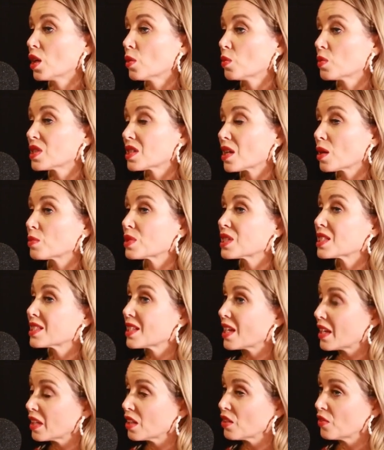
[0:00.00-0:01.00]
It was
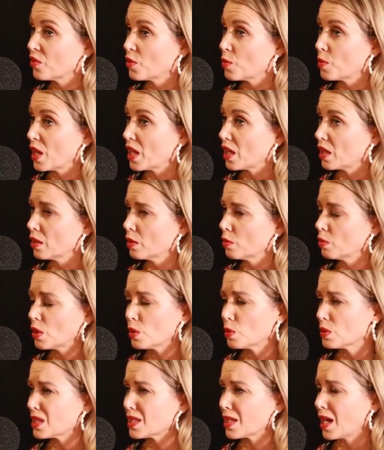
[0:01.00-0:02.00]
upsetting for me,
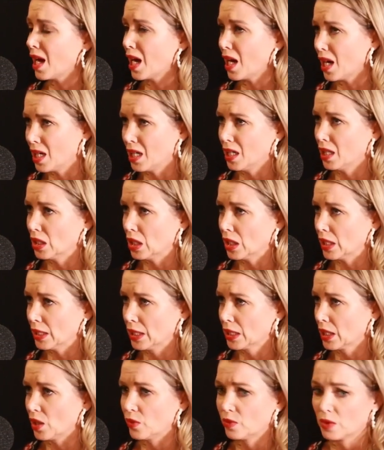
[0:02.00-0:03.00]
but it wasn't hard. I
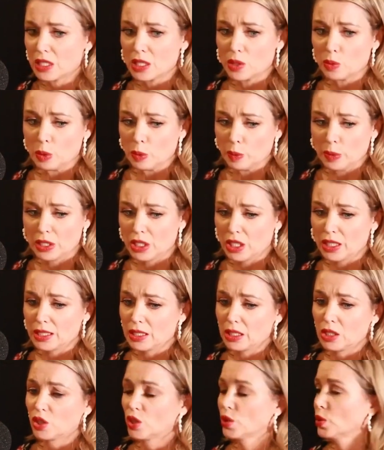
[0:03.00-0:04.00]
didn't love this woman,
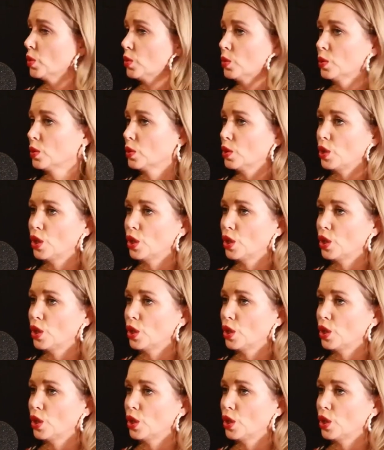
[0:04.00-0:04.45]
I didn't know